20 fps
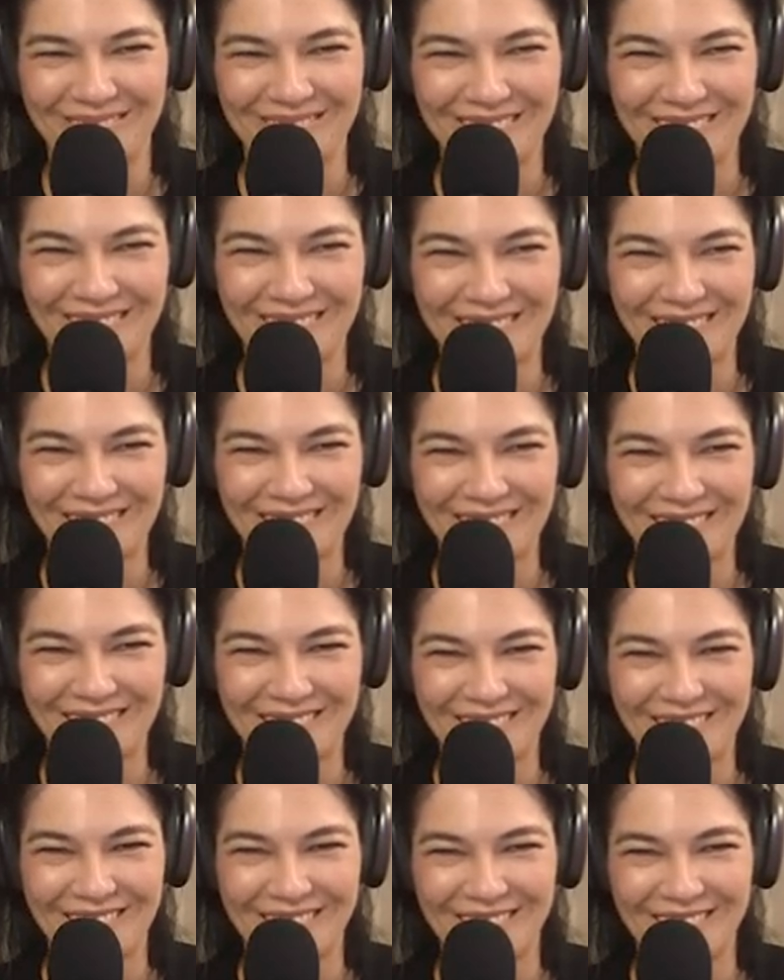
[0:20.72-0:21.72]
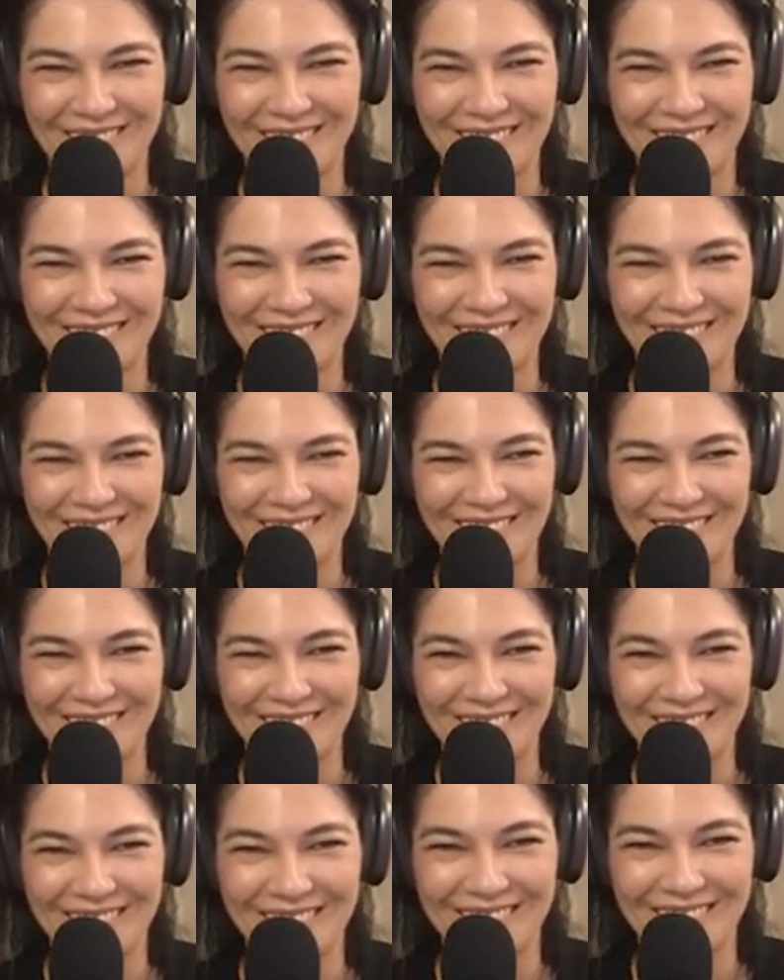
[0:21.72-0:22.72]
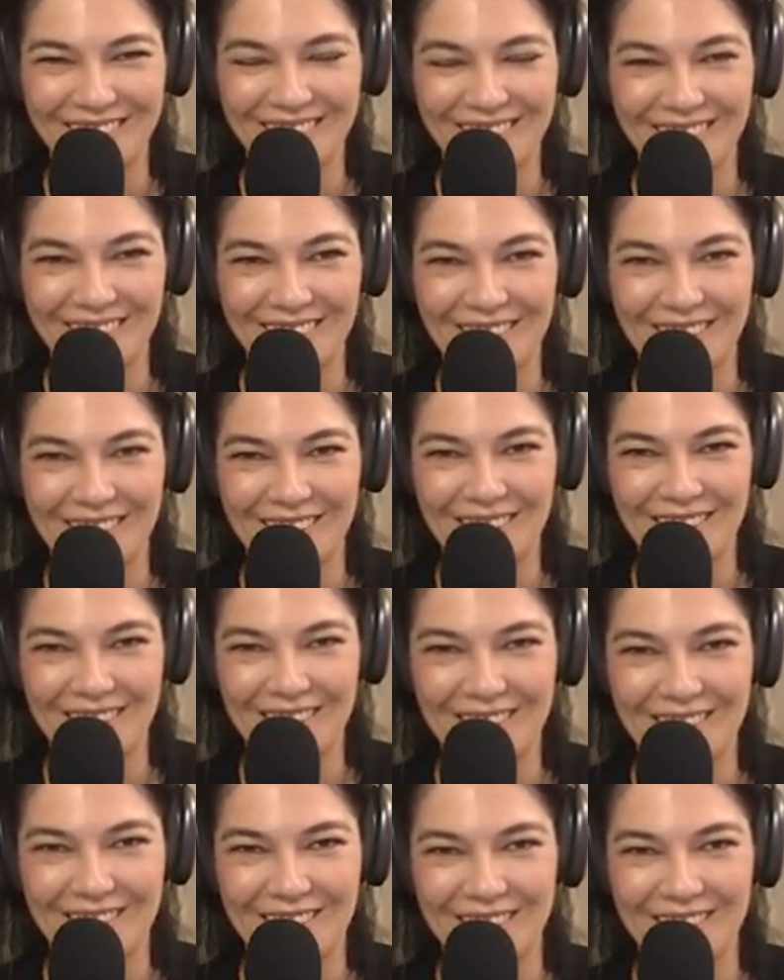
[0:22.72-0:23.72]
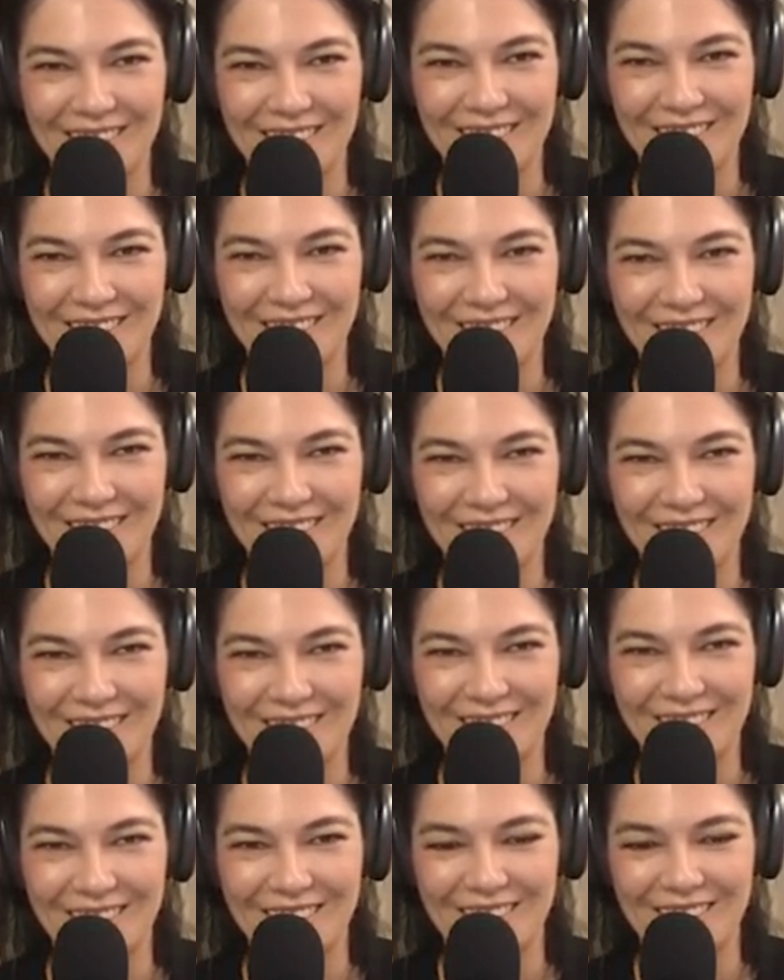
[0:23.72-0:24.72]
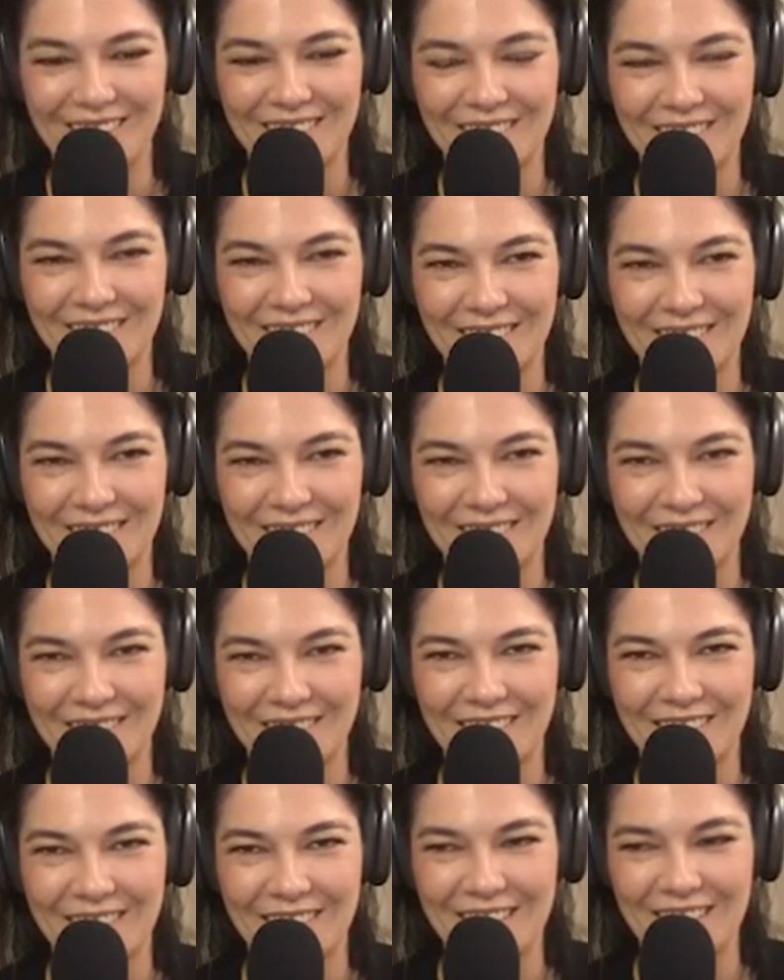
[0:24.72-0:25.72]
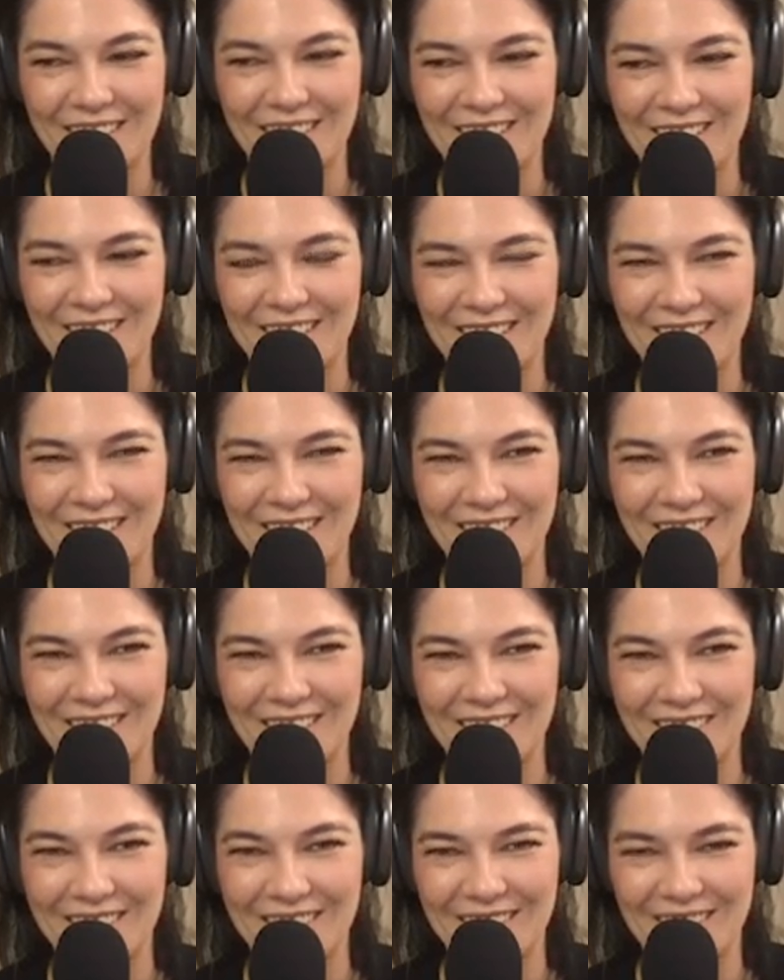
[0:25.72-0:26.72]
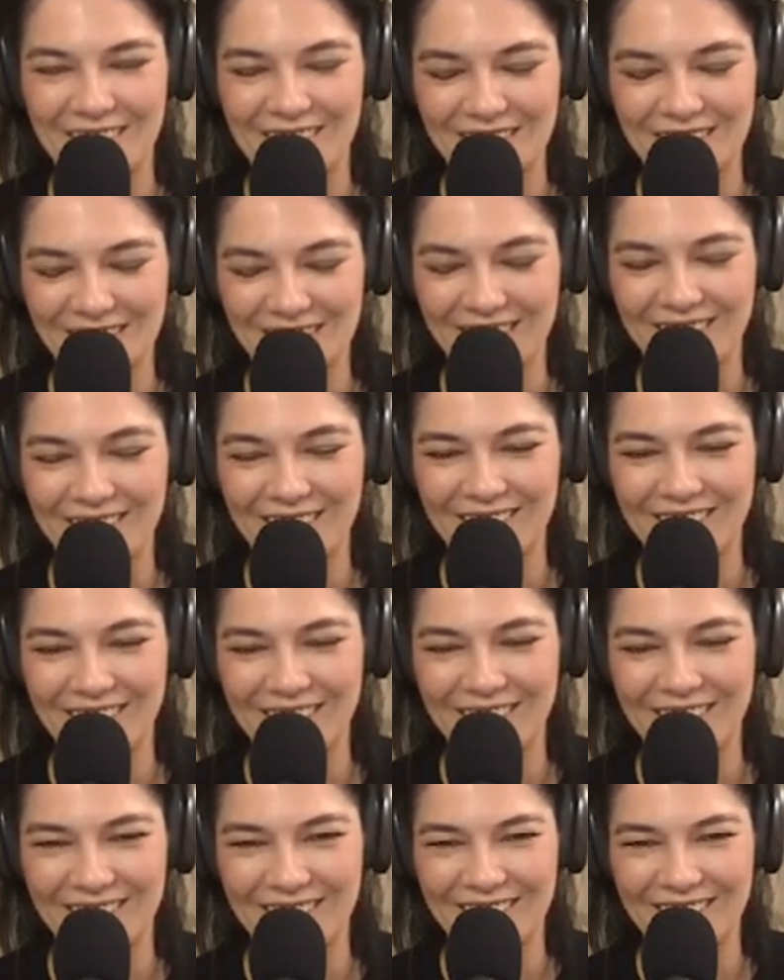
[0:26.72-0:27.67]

No words are spoken by the person on screen.